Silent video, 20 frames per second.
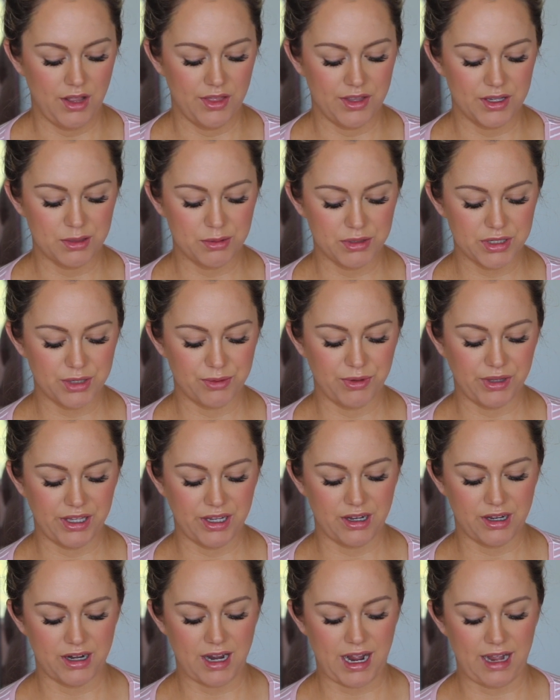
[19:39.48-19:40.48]
This was a
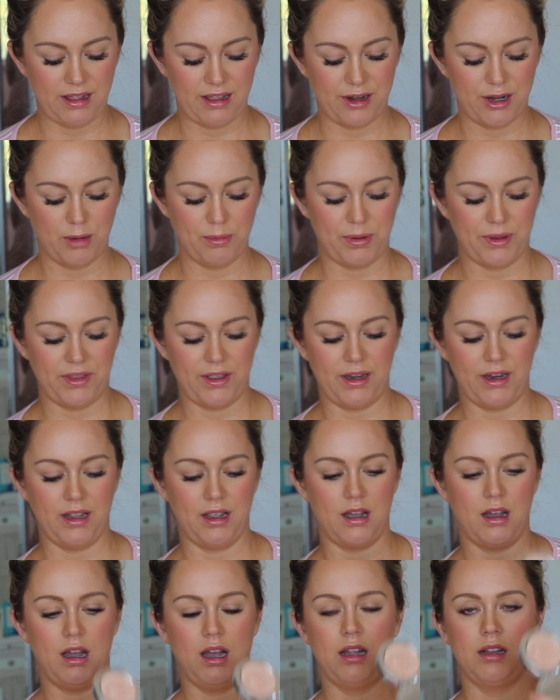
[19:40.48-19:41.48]
really good highlighter, but then
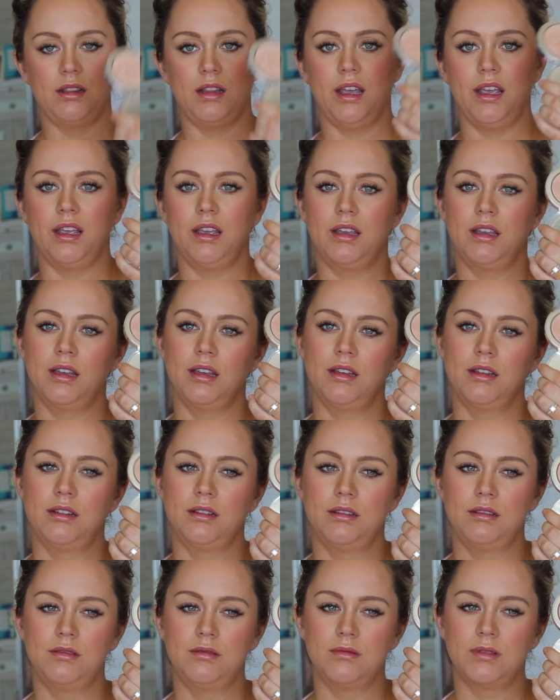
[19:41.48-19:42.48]
it got like,
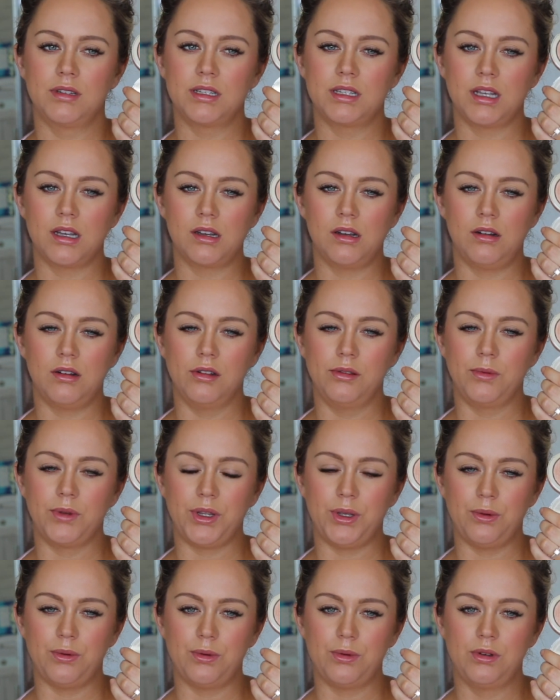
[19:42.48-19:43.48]
what was that called
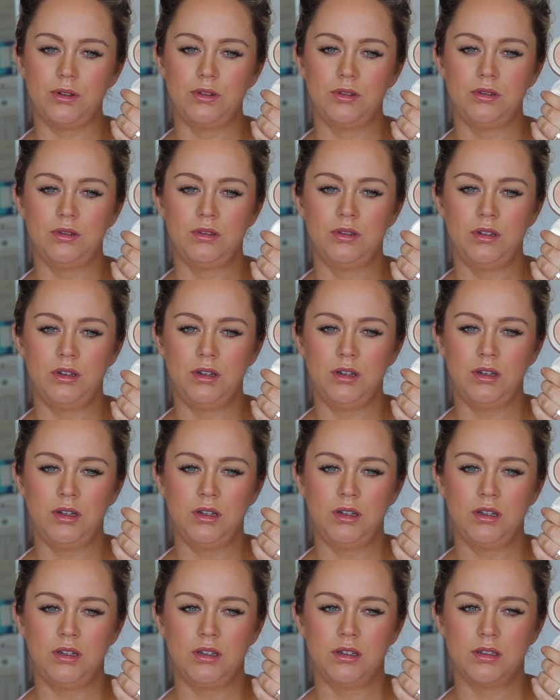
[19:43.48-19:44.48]
when you
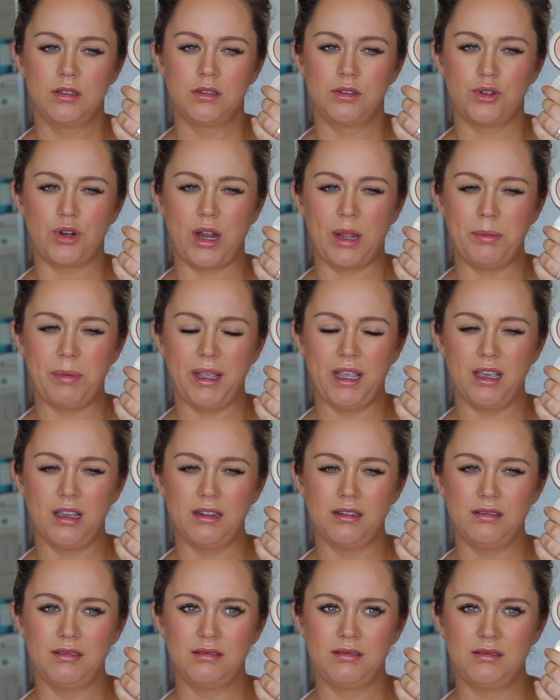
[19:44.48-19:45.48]
dry
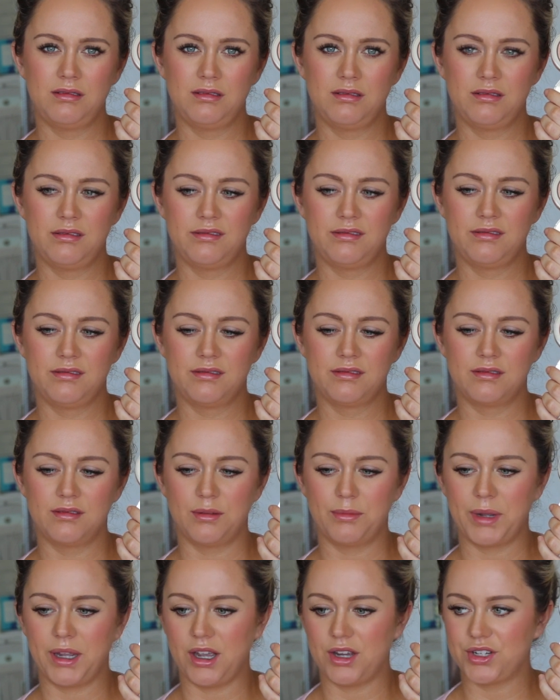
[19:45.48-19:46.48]
pan?
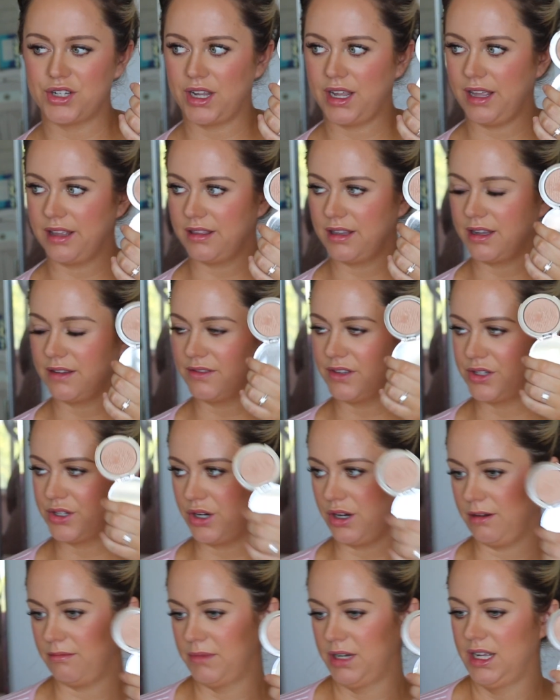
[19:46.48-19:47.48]
Oh my gosh, I can't think of the
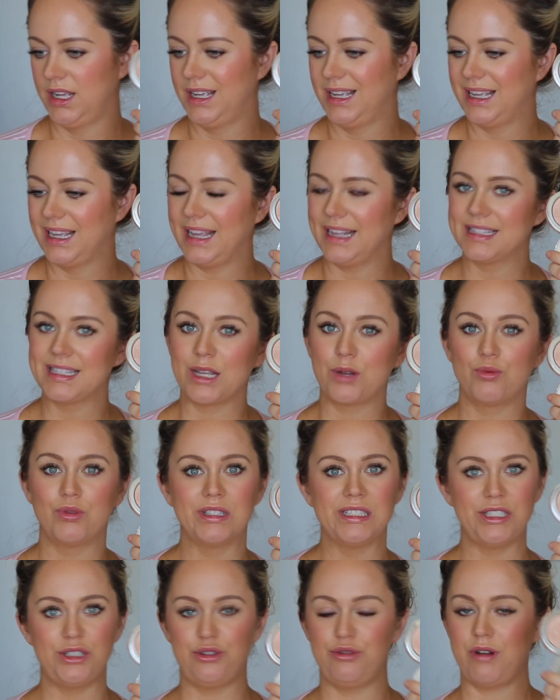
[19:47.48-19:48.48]
term. It's like
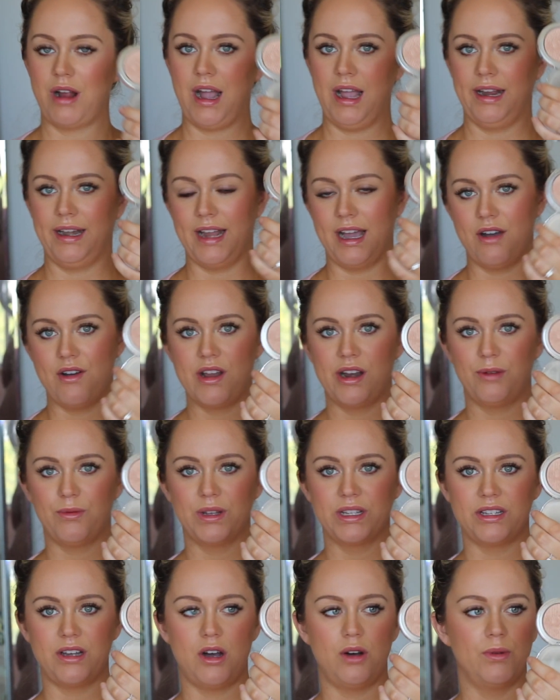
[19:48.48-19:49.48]
really dry now, and it
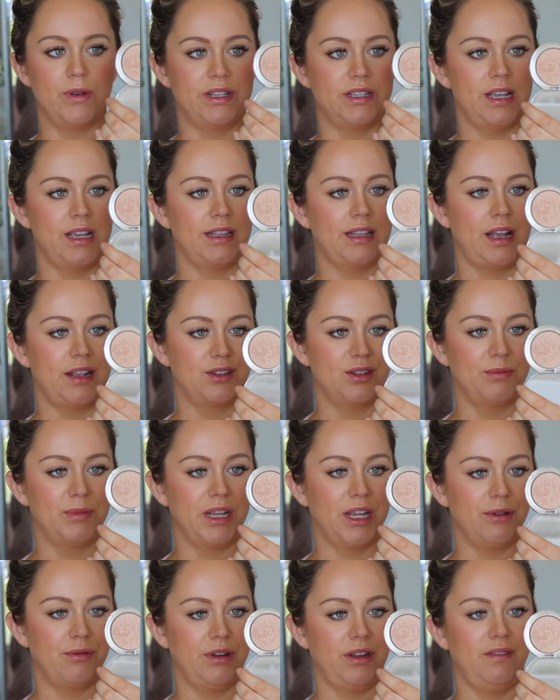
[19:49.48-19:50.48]
wasn't always like that, so I'm
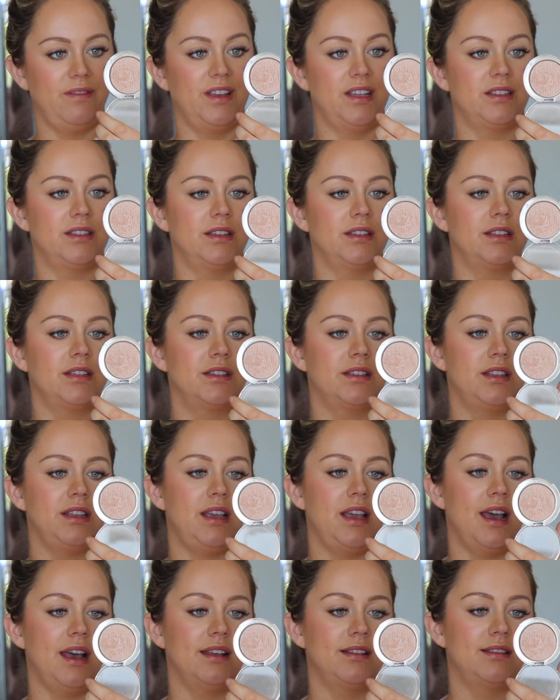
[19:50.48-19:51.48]
gonna get rid of this. This is
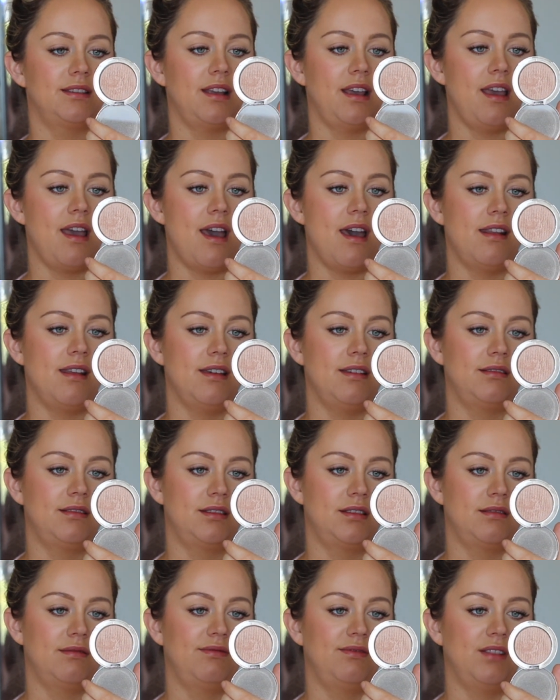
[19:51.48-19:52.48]
the Estee
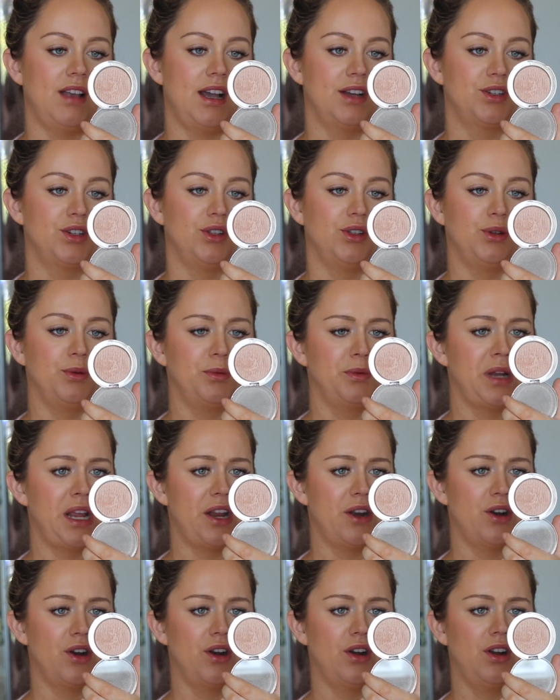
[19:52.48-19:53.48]
Edit Flash
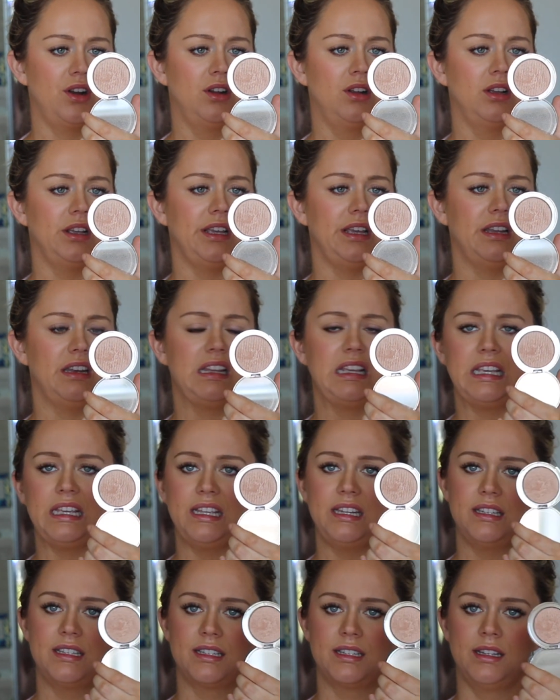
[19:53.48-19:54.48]
Illuminator in
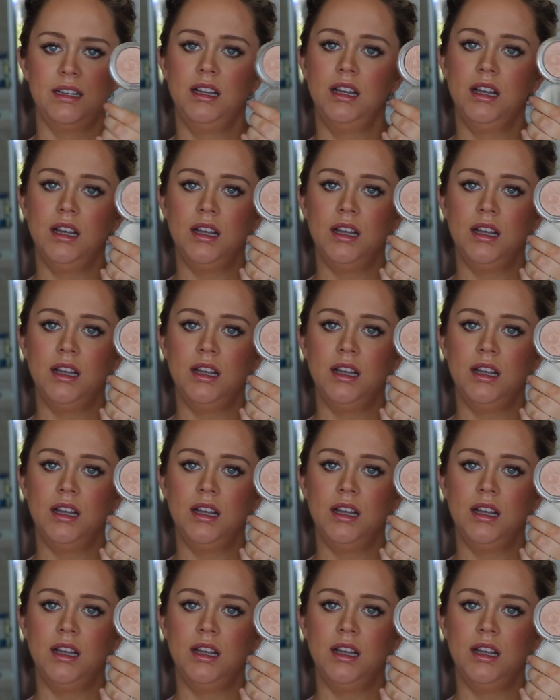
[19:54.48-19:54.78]
Heat.